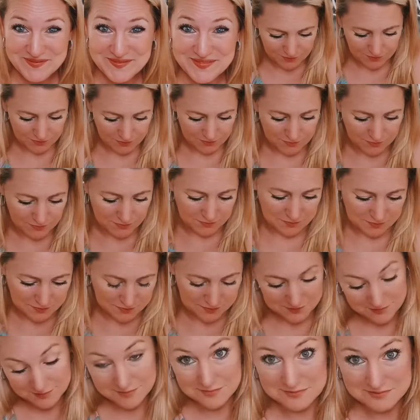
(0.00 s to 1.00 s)

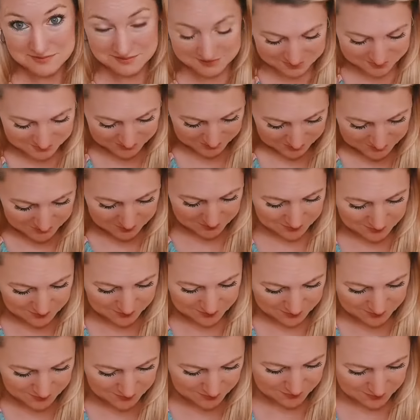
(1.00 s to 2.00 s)

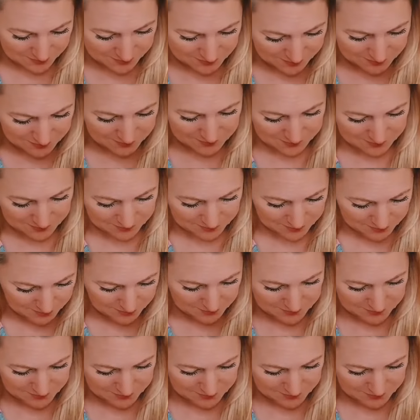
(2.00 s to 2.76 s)
(no one is talking)